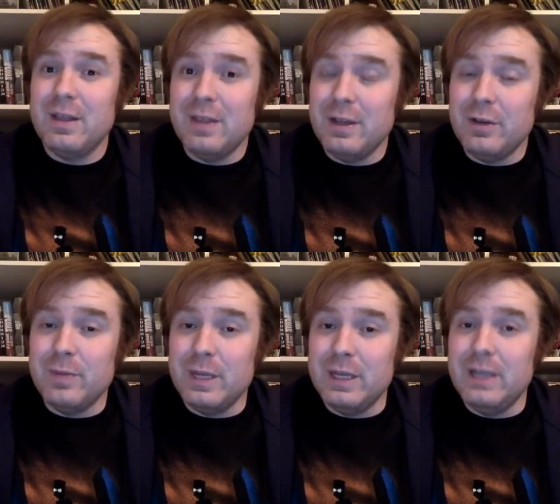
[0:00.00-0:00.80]
they could
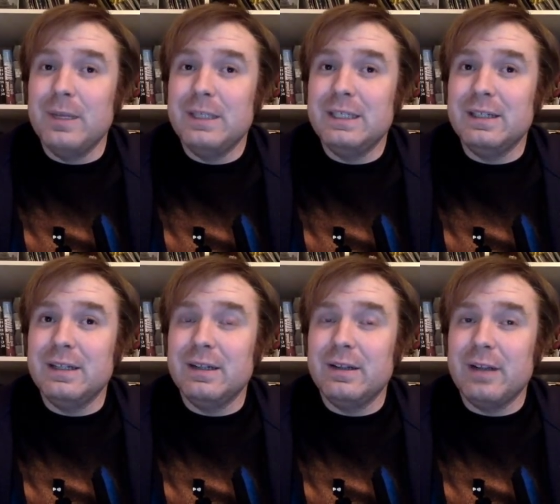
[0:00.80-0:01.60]
be, but didn't
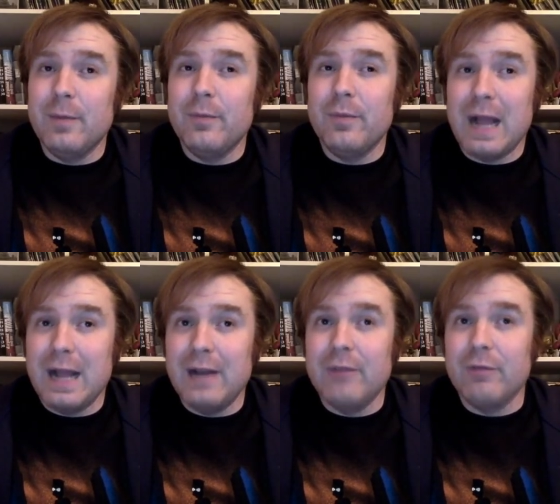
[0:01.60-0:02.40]
come
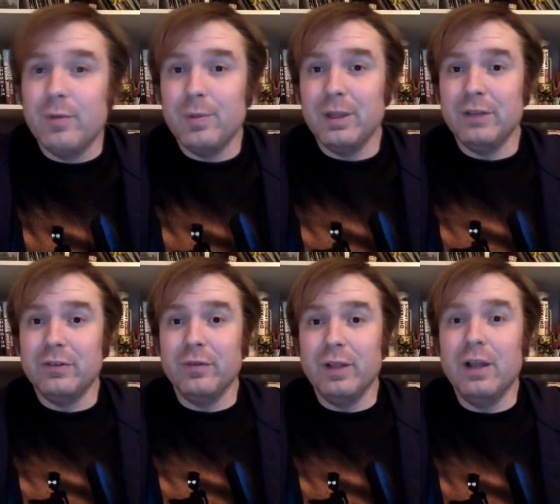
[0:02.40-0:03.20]
at it from a place
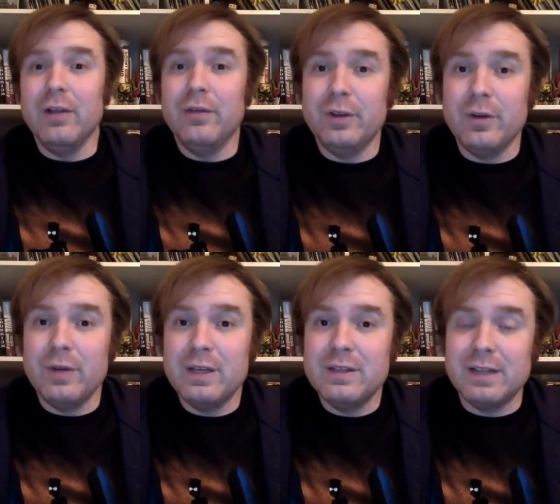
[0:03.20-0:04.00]
of love. You know,
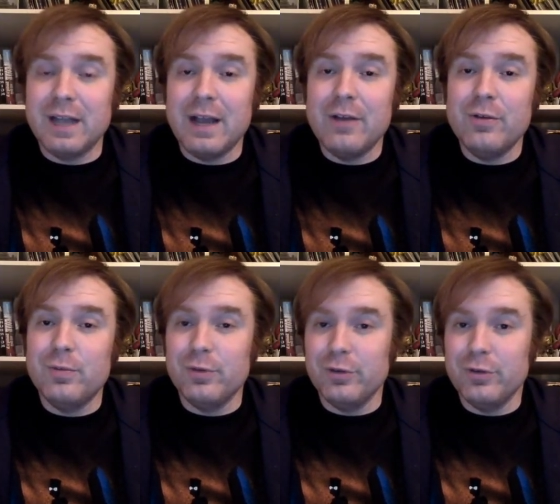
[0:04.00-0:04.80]
he's the guy who
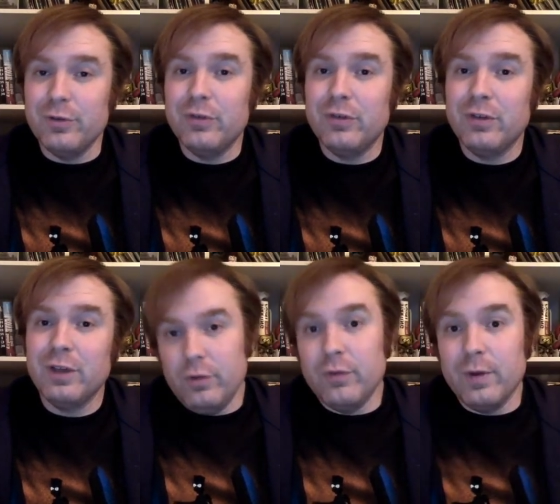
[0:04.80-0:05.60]
produced
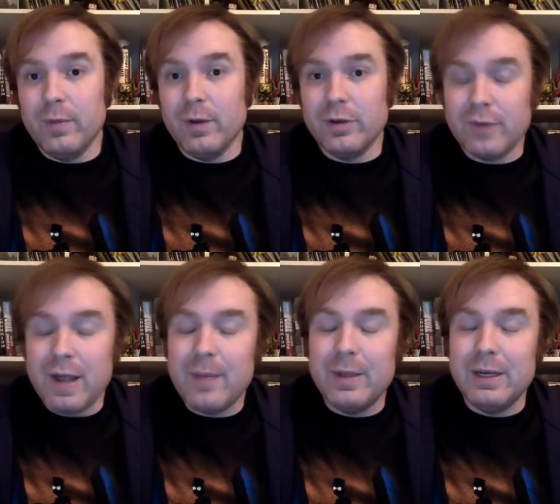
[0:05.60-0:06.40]
Who Framed Roger
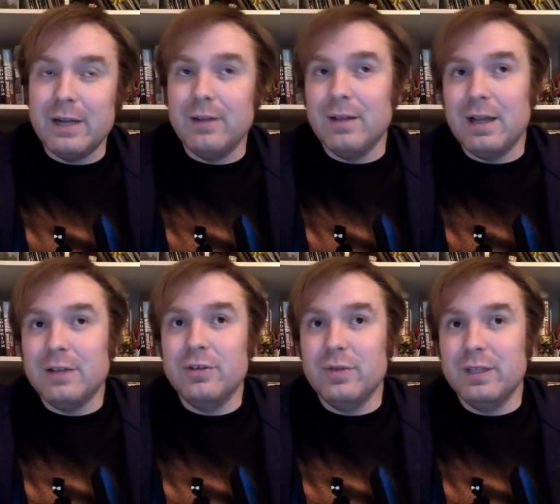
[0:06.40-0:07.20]
Rabbit and had a lot
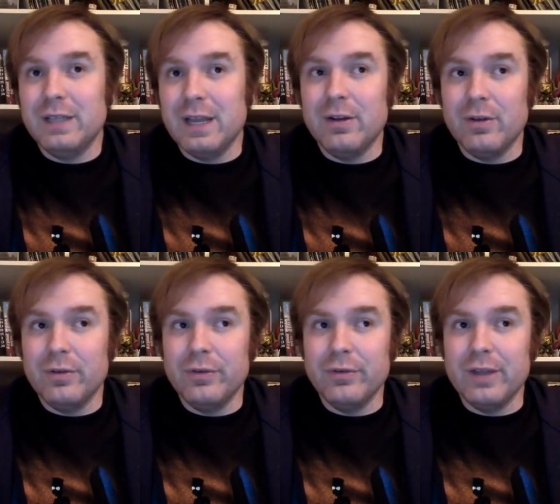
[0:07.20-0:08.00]
to do with getting all
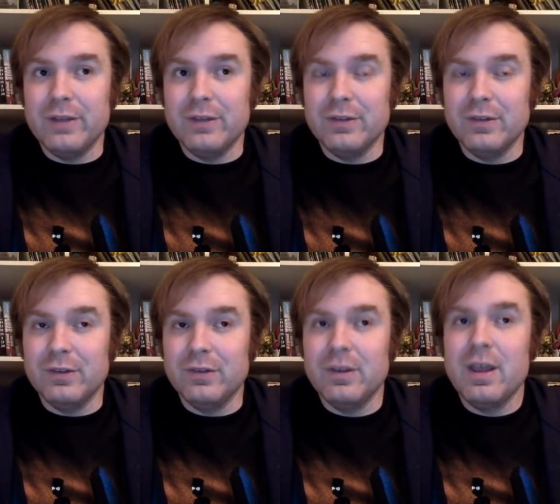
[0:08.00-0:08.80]
those
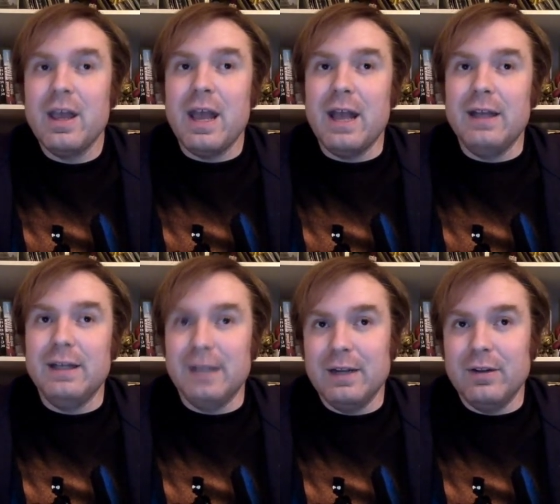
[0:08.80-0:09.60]
licenses
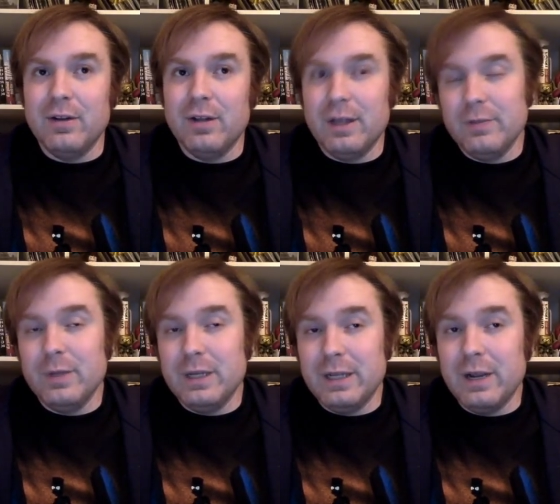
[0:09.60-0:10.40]
and getting as many